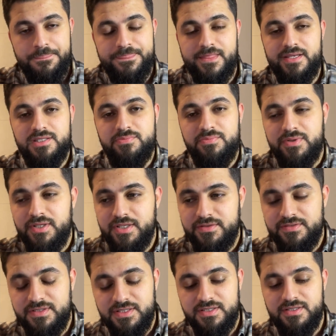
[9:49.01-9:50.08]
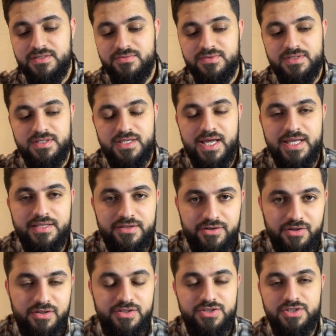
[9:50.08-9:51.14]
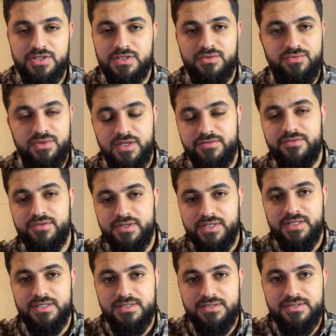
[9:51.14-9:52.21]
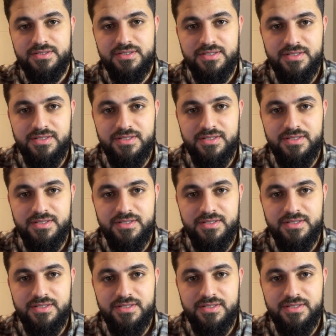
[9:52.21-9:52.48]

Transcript: these belief systems and ideologies and whatever it is.